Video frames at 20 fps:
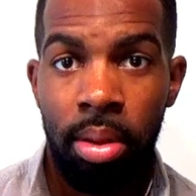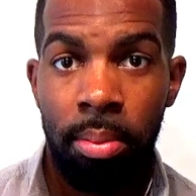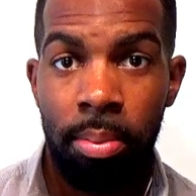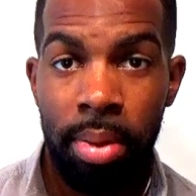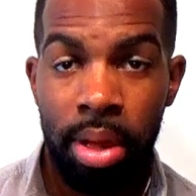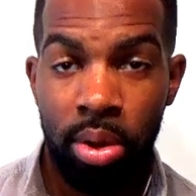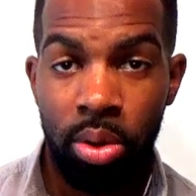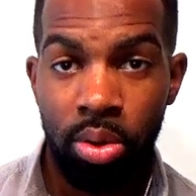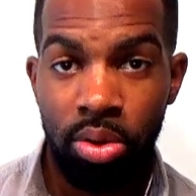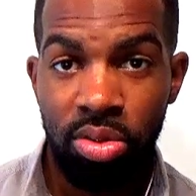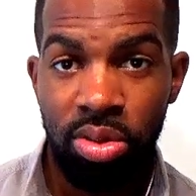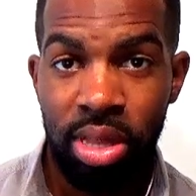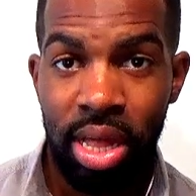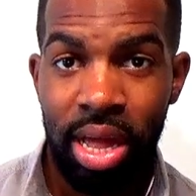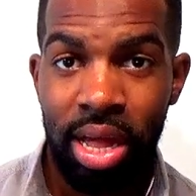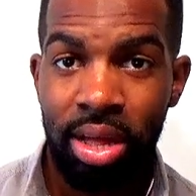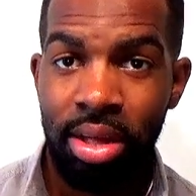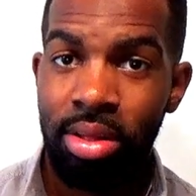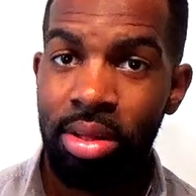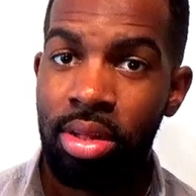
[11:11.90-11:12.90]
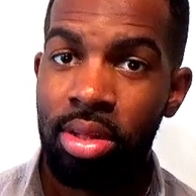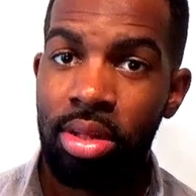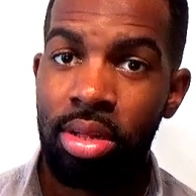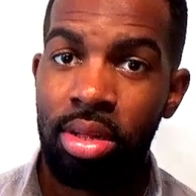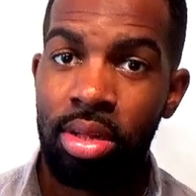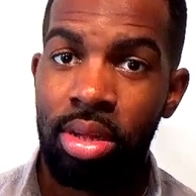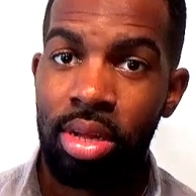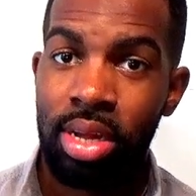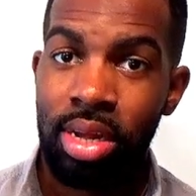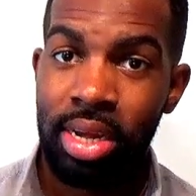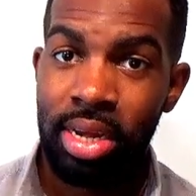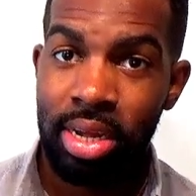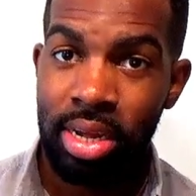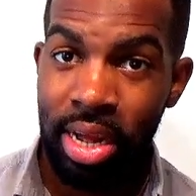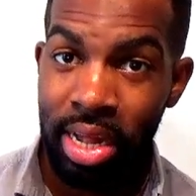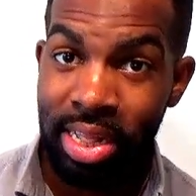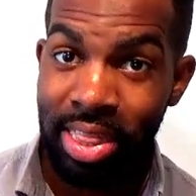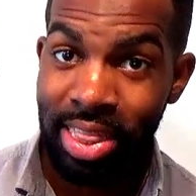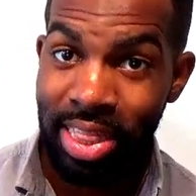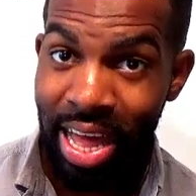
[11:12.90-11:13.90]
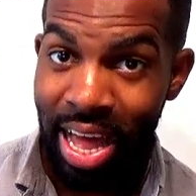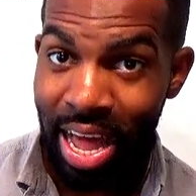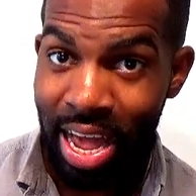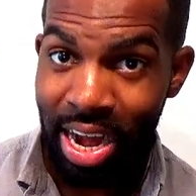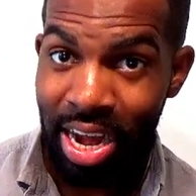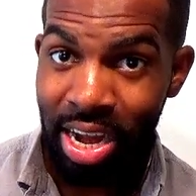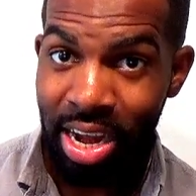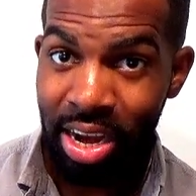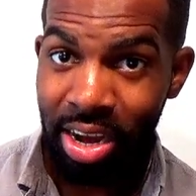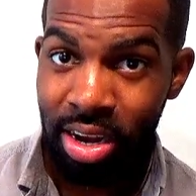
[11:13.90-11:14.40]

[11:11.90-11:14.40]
Me gusta cantar,